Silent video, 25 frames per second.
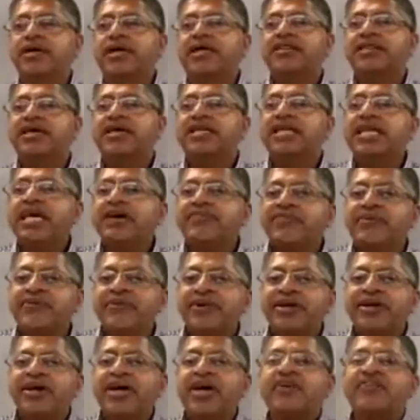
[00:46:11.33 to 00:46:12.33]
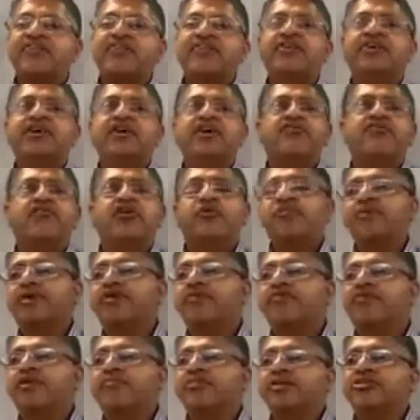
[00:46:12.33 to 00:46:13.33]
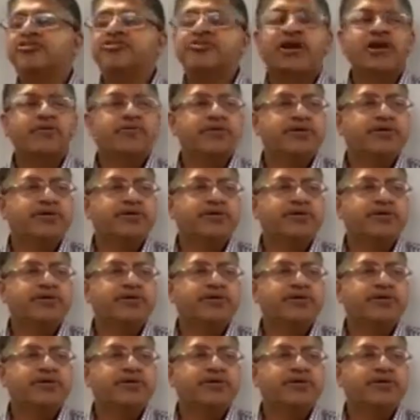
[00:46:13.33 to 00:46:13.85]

They never recover from the trauma.